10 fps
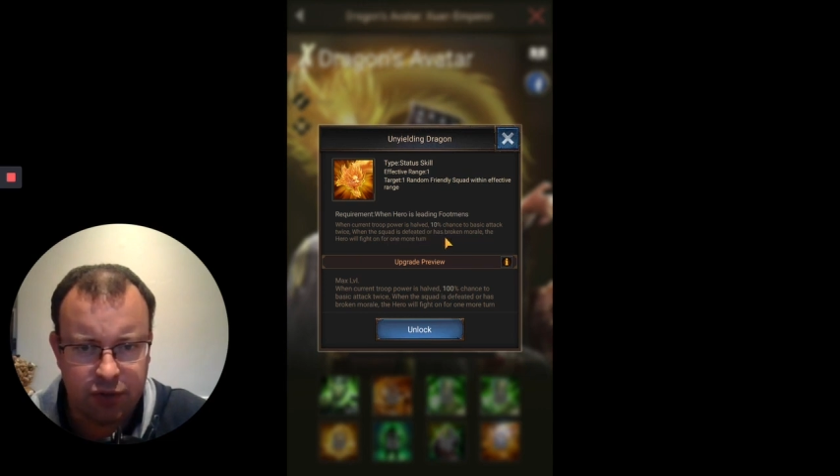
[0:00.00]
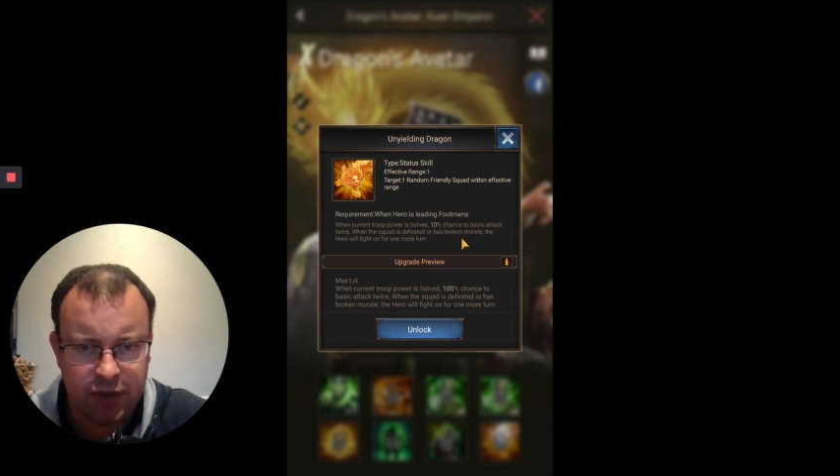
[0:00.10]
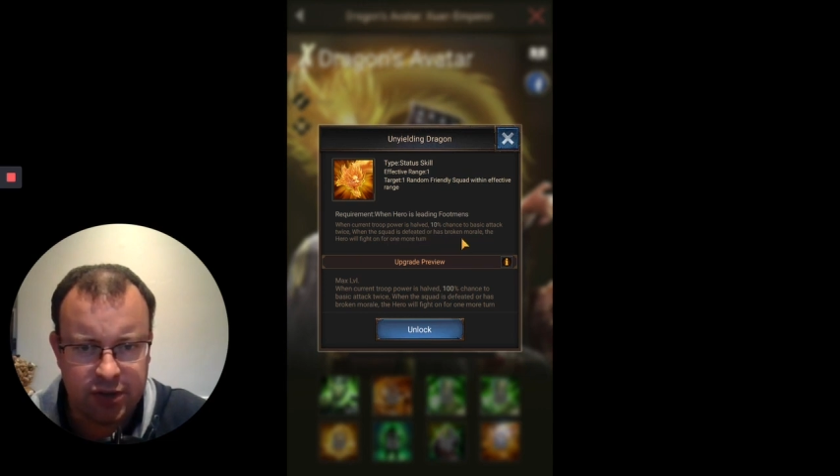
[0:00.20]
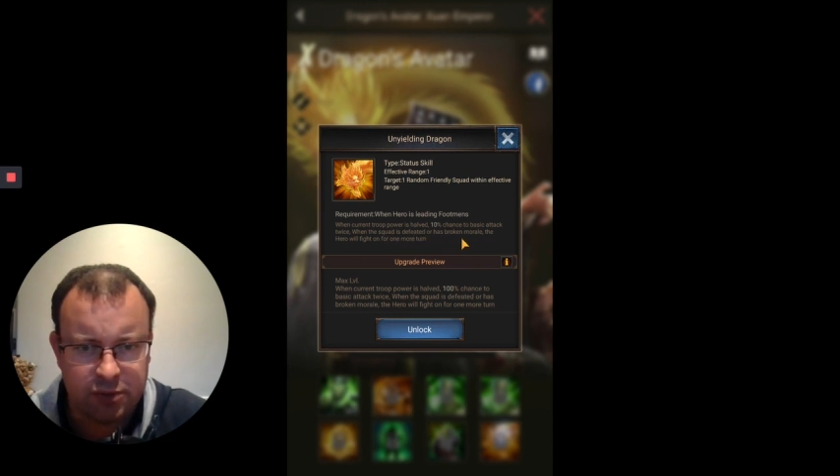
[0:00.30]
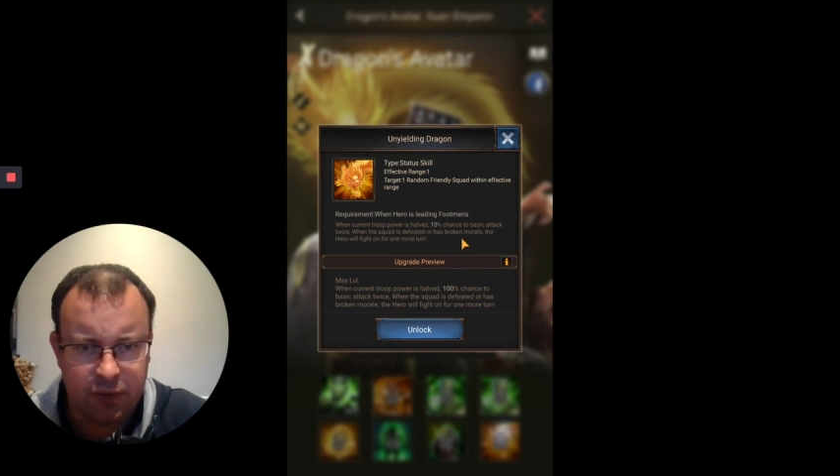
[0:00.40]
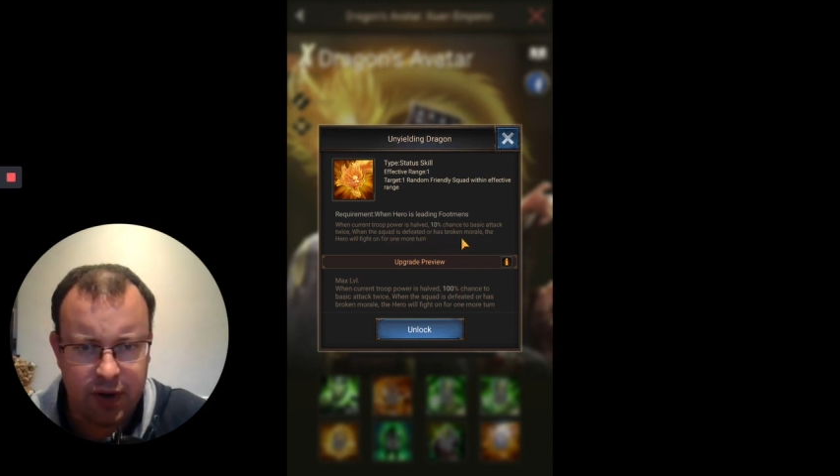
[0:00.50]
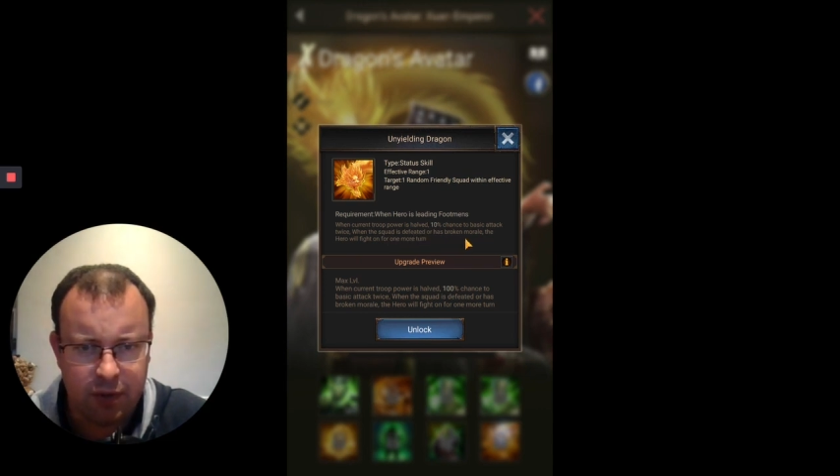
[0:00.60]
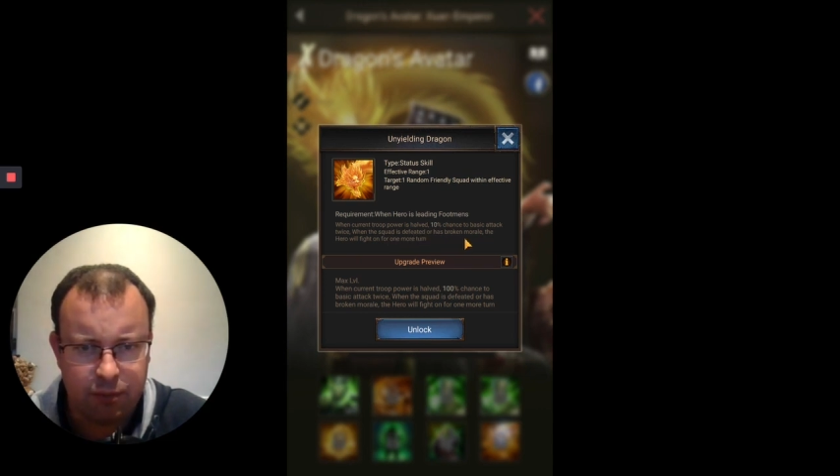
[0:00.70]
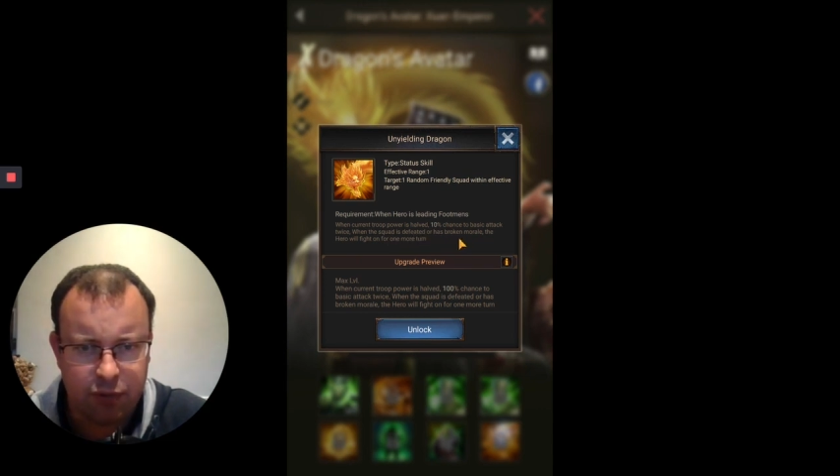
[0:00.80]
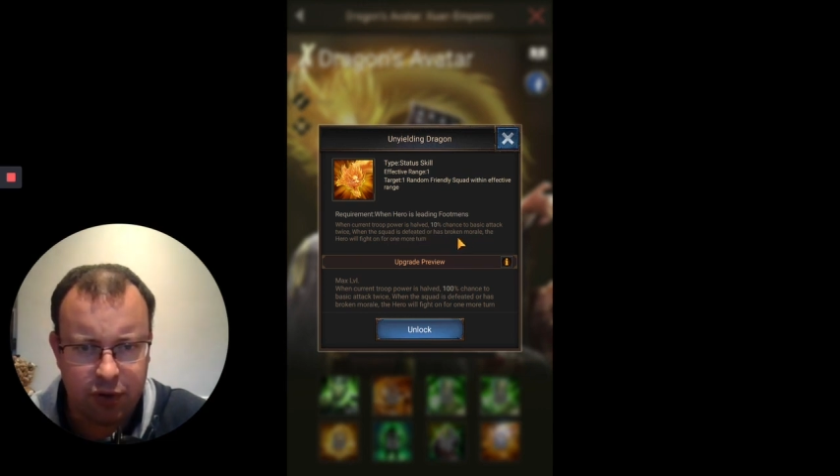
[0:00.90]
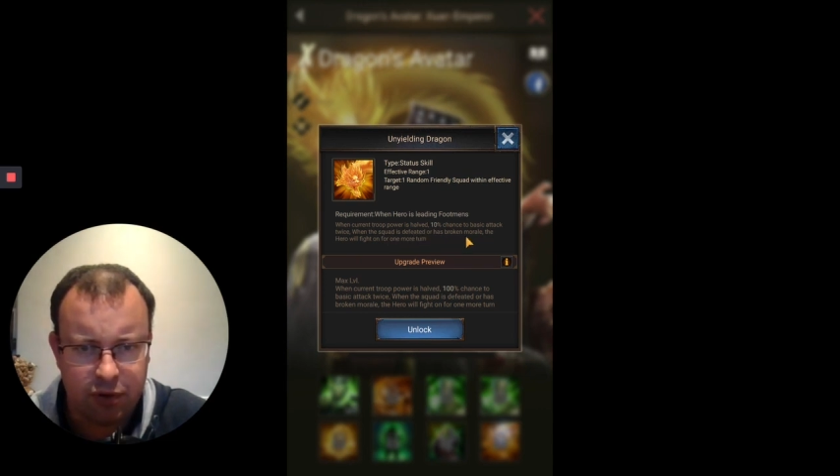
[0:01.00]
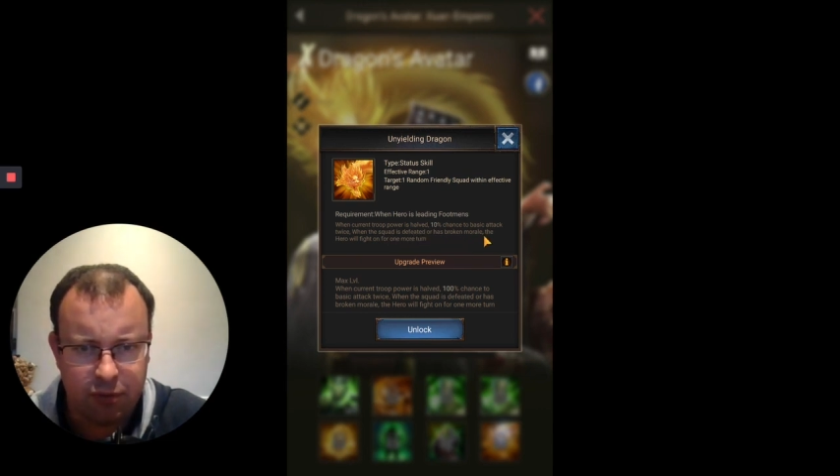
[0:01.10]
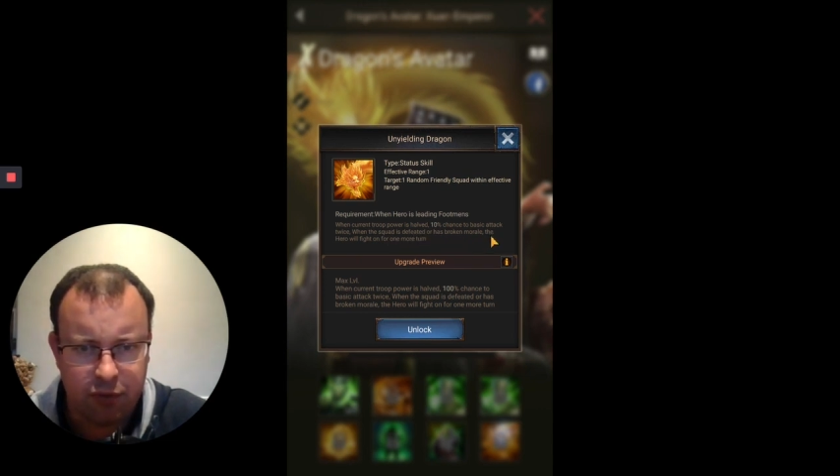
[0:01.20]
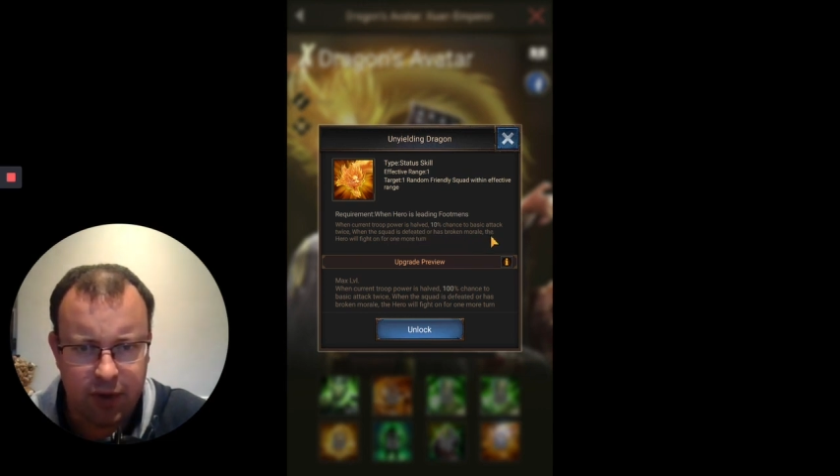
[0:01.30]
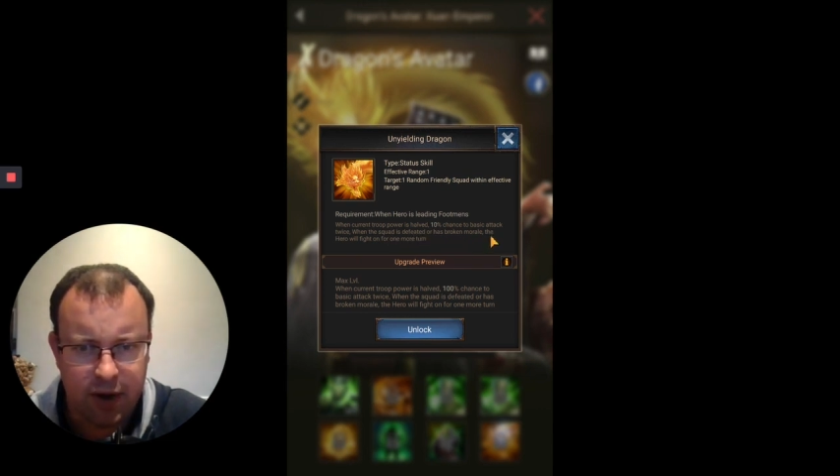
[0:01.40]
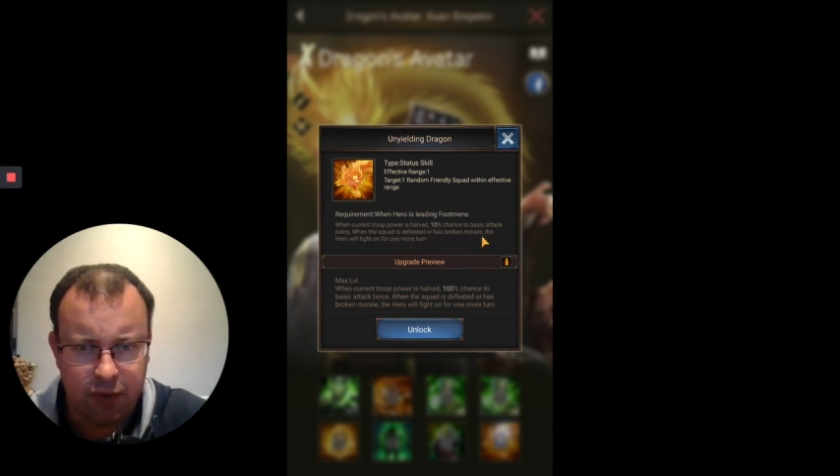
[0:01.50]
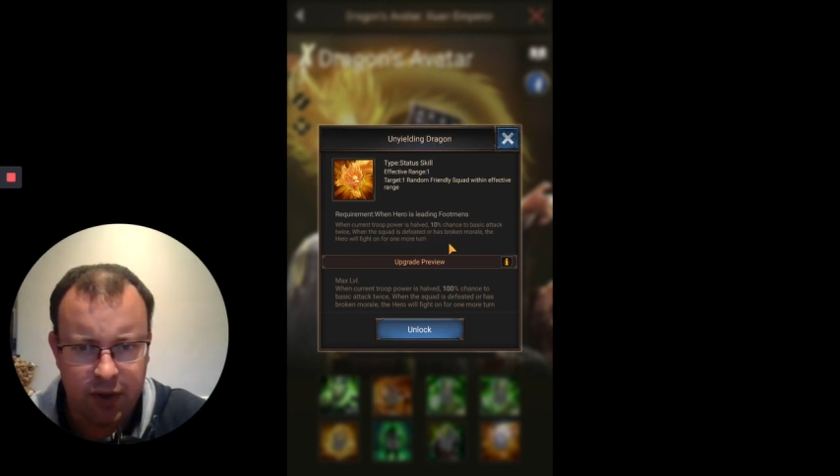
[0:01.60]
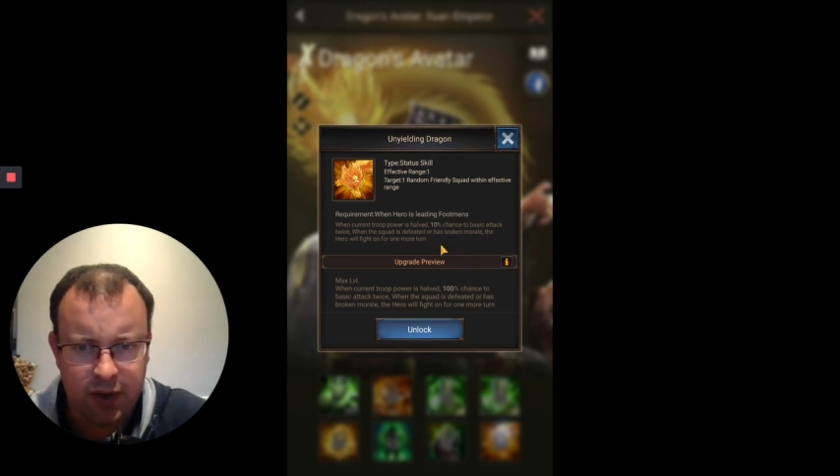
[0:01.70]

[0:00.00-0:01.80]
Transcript: his morale broken morale,